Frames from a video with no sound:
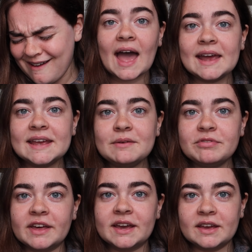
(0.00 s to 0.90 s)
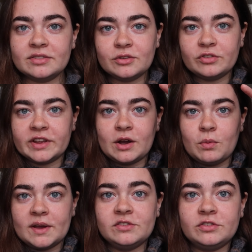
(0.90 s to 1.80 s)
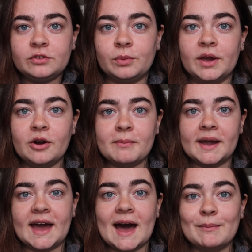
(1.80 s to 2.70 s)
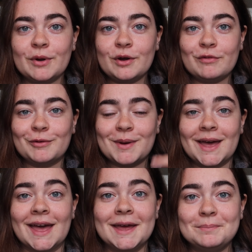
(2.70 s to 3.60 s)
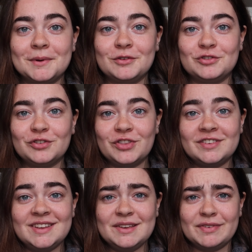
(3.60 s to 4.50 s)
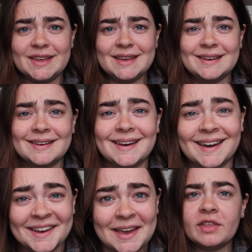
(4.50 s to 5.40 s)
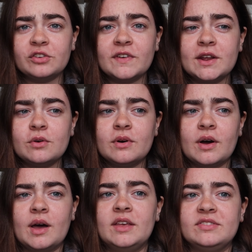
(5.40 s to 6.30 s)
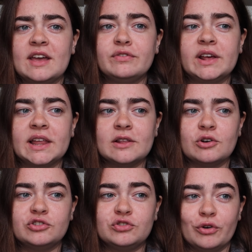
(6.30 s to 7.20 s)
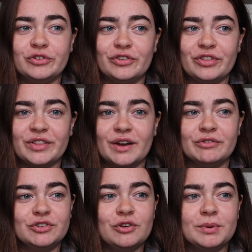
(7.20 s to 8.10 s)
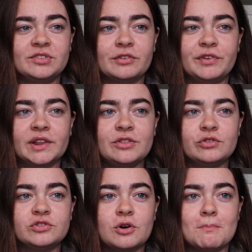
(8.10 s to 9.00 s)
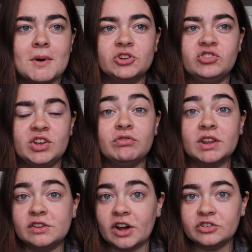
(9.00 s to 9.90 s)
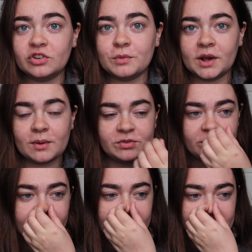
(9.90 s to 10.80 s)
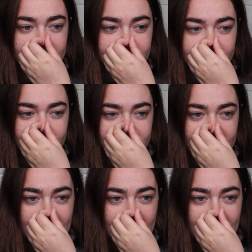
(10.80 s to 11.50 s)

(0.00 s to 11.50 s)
I keep thinking there's like a white square on my camera around my head, but it's just the TV. This video is definitely a lot shorter than the other two because I feel like there's not much you can really touch on when it comes to the final interviews.